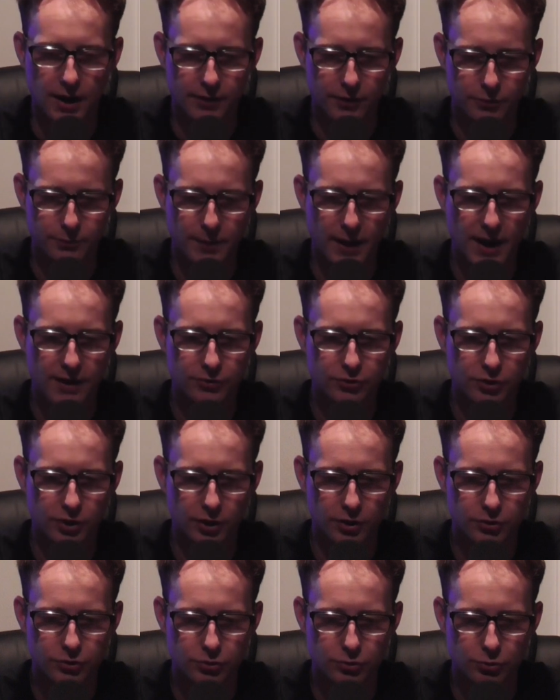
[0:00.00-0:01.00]
this past
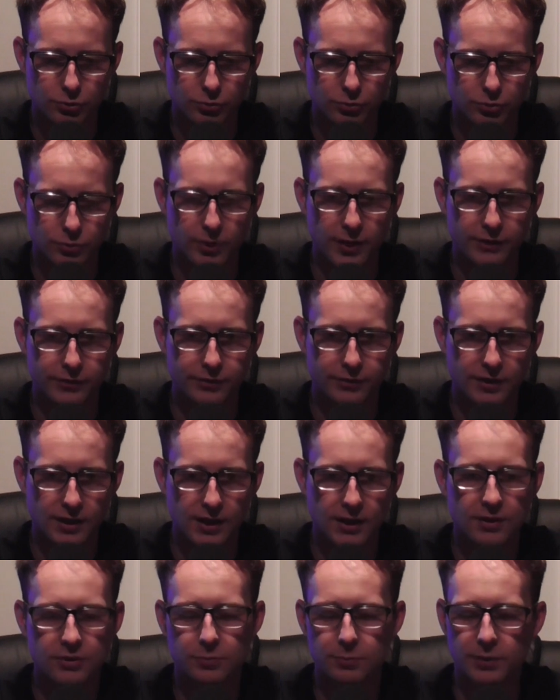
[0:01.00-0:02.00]
year to USC.
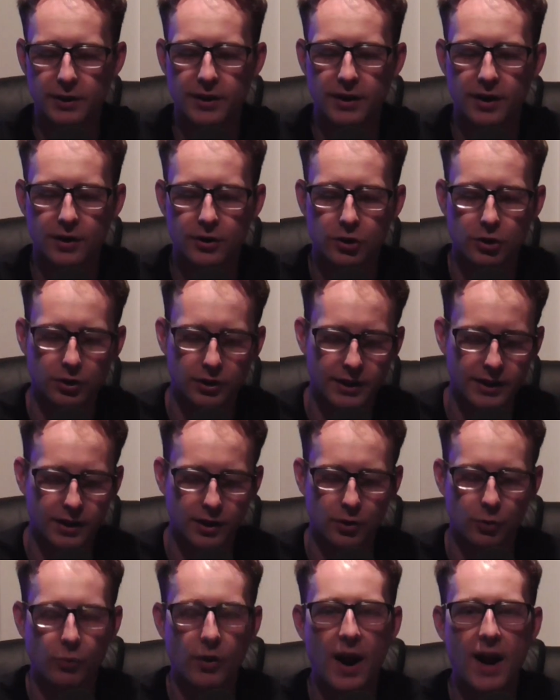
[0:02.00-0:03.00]
He's played under
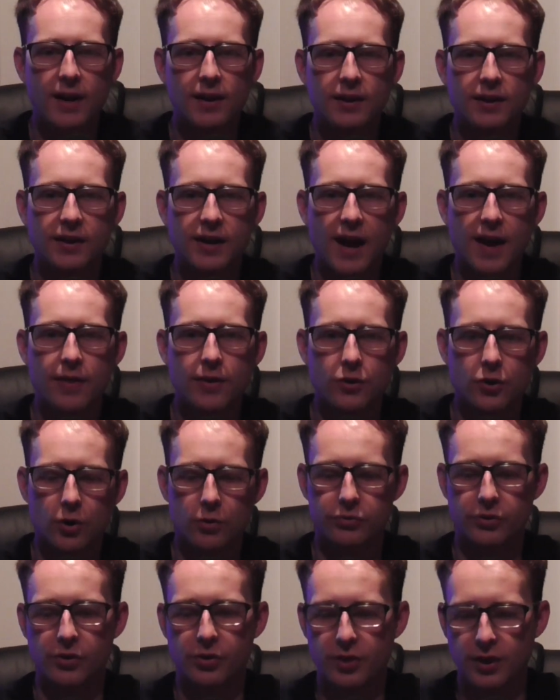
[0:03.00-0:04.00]
Lincoln Riley, a guy that
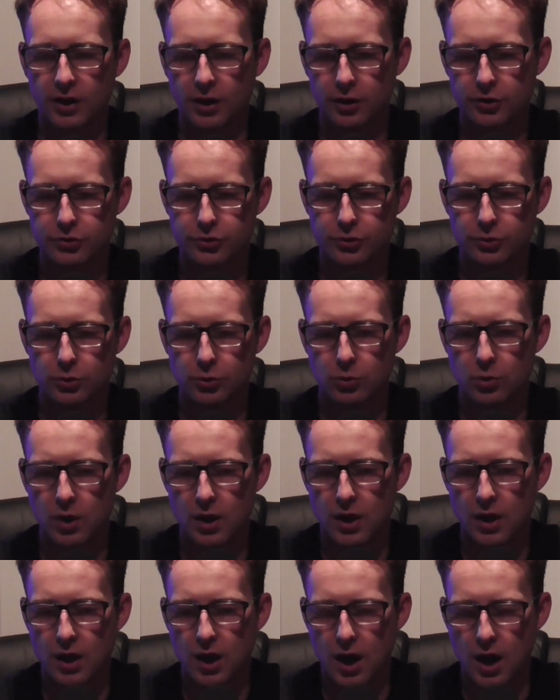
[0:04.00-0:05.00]
knows a thing or two
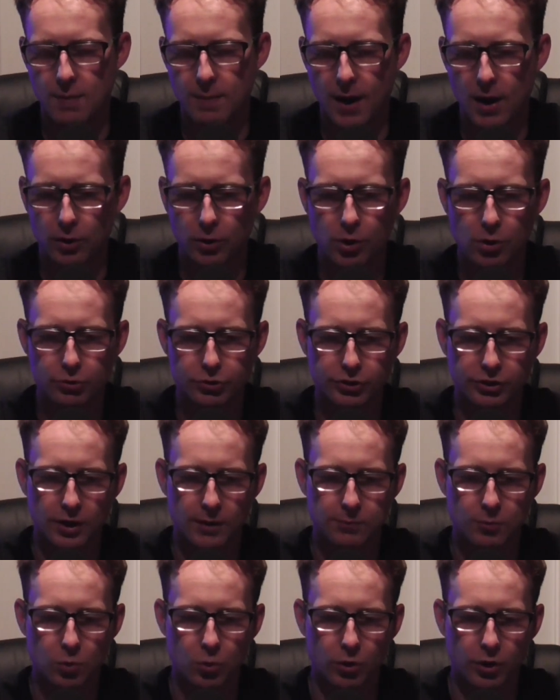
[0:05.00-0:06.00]
about coaching
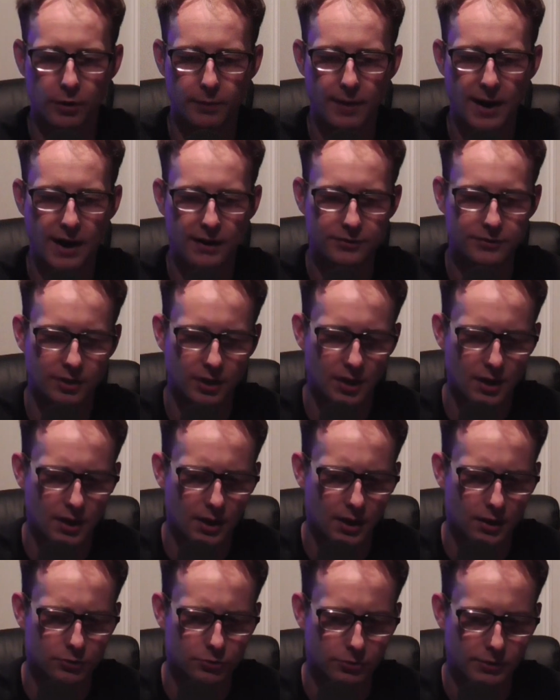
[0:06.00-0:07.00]
up quarterbacks.
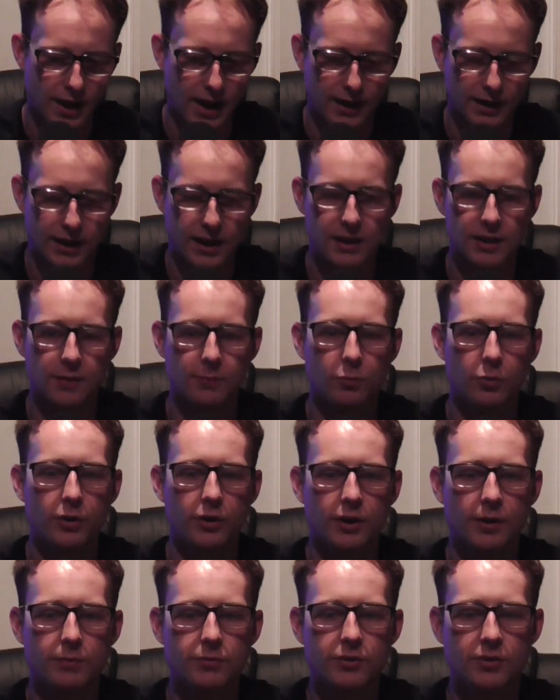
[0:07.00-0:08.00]
So yeah, Caleb
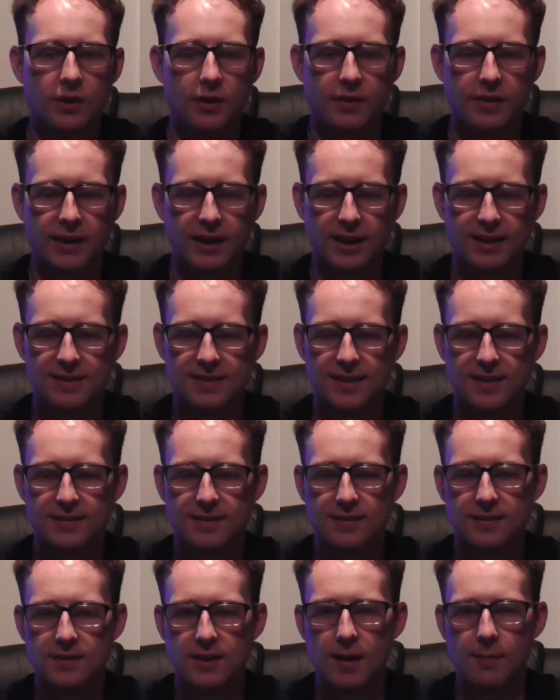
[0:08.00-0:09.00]
Williams, the
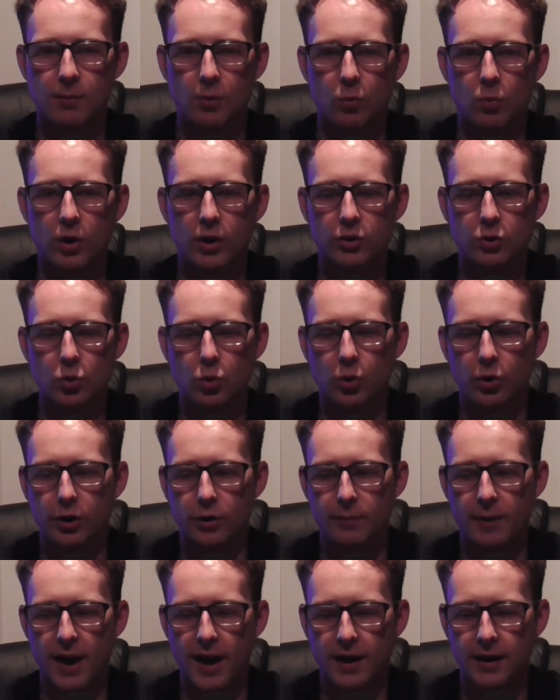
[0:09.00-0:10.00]
consensus number one
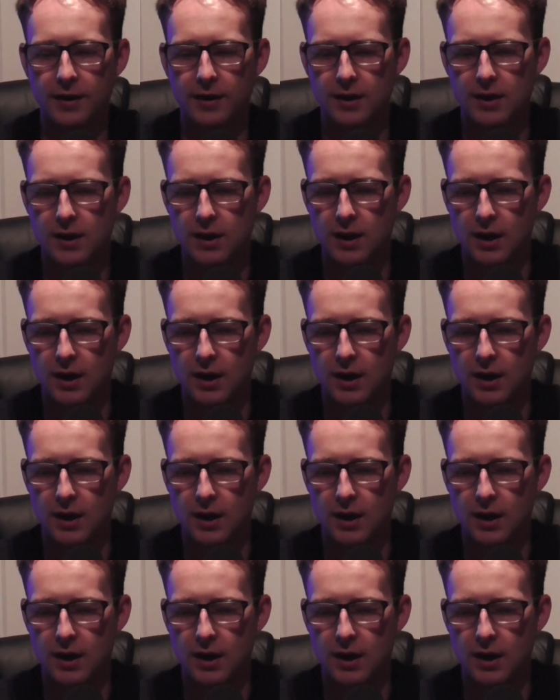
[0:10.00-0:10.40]
quarterback